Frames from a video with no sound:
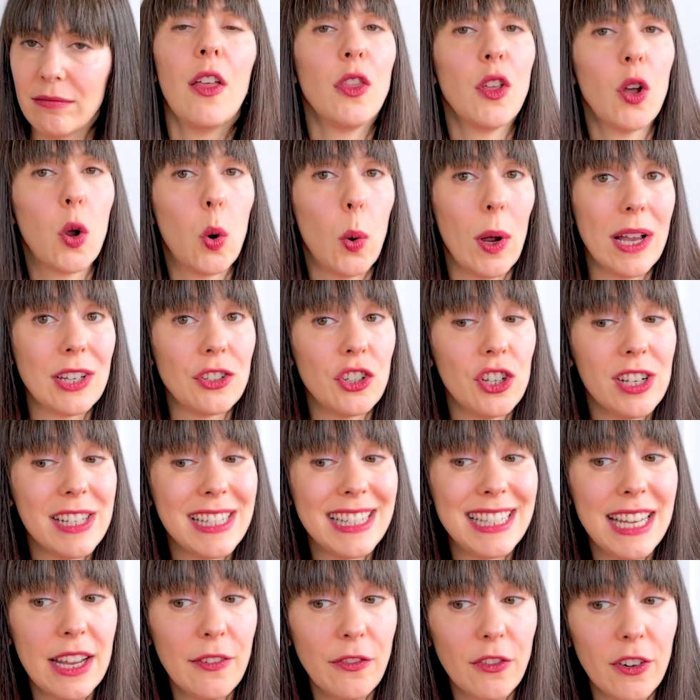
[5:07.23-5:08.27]
The question is
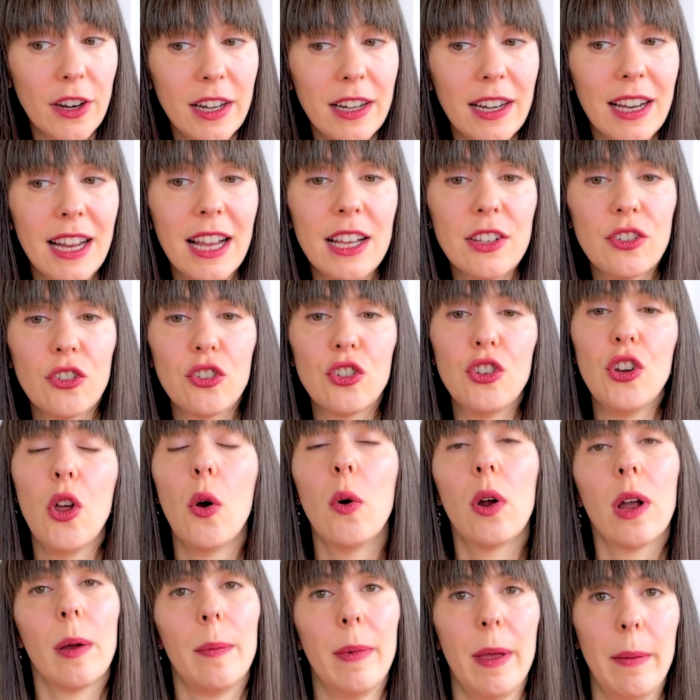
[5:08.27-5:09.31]
different because there's no
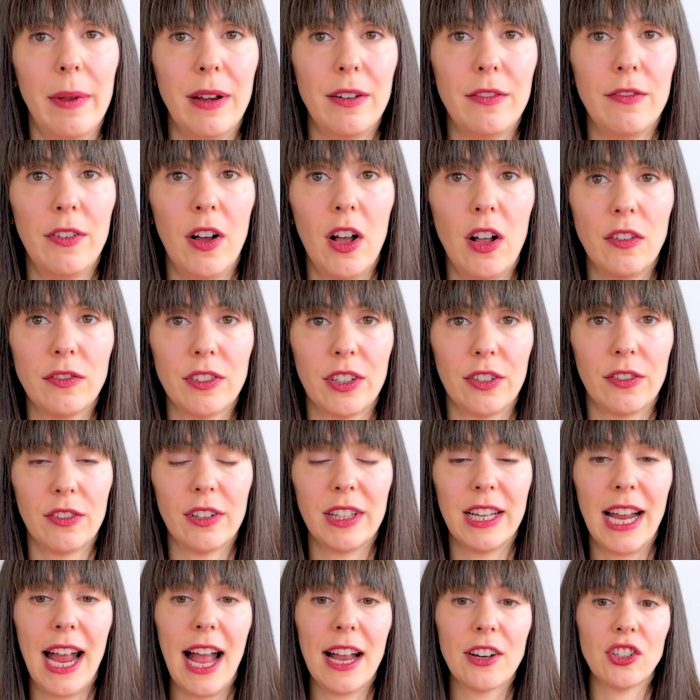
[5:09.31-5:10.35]
commitment involved in
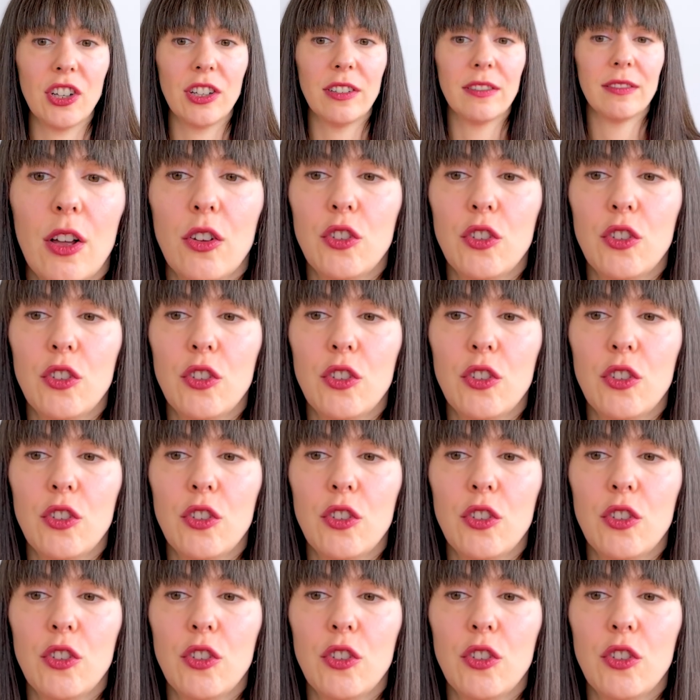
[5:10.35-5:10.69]
early action.